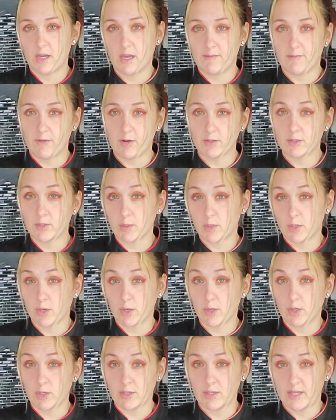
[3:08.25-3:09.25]
I've also
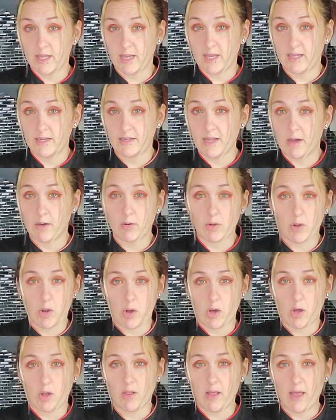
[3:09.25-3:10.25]
heard that
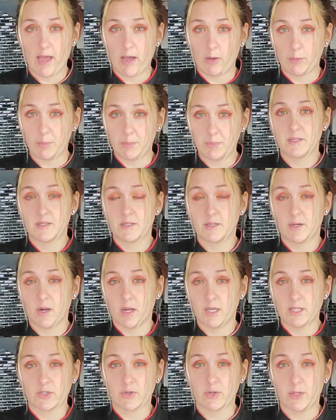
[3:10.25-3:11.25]
alcohol helps your
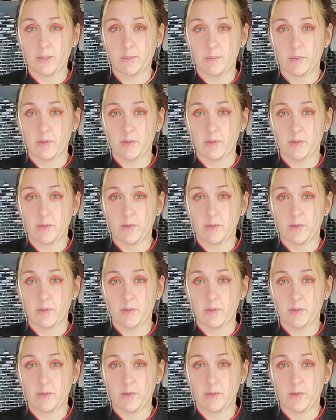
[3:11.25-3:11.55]
ice cream